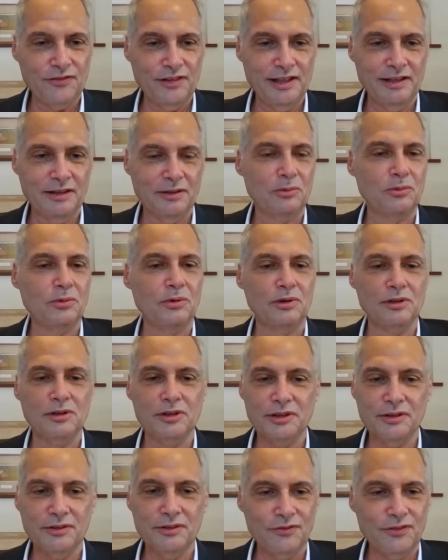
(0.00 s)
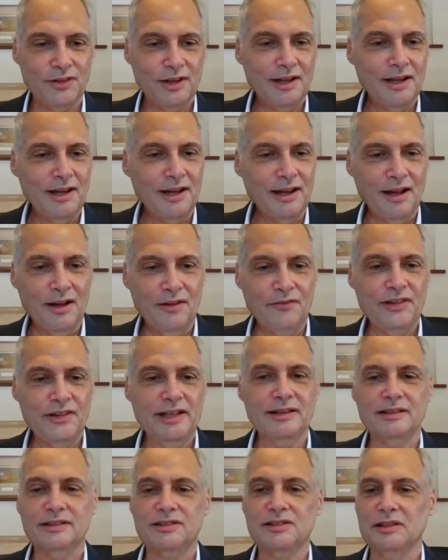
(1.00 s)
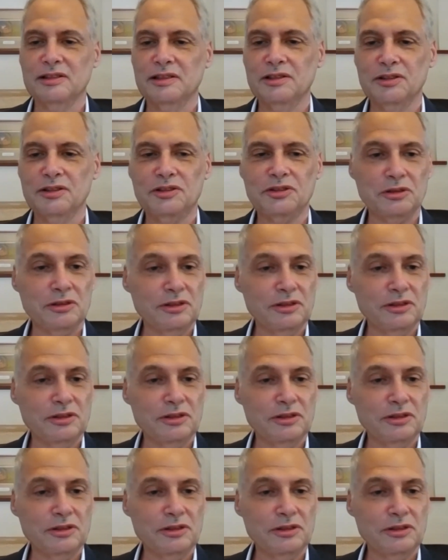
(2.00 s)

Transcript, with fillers: in the world of, of English literature.